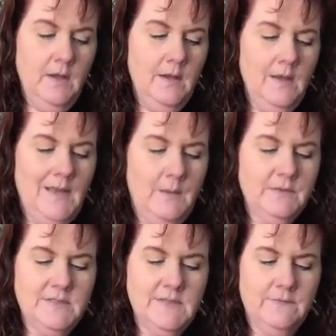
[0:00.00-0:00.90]
Allow it
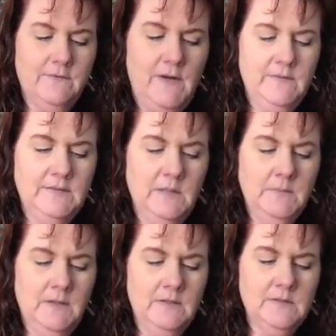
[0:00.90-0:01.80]
to sit for 5 to 10
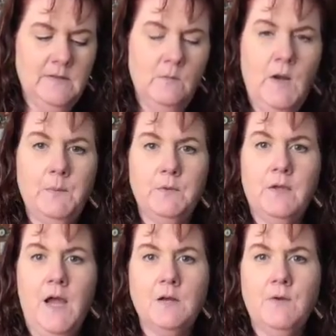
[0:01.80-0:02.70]
minutes and then wipe with
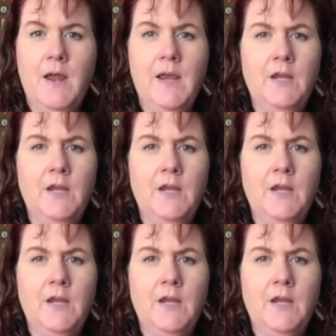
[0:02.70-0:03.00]
cotton rag,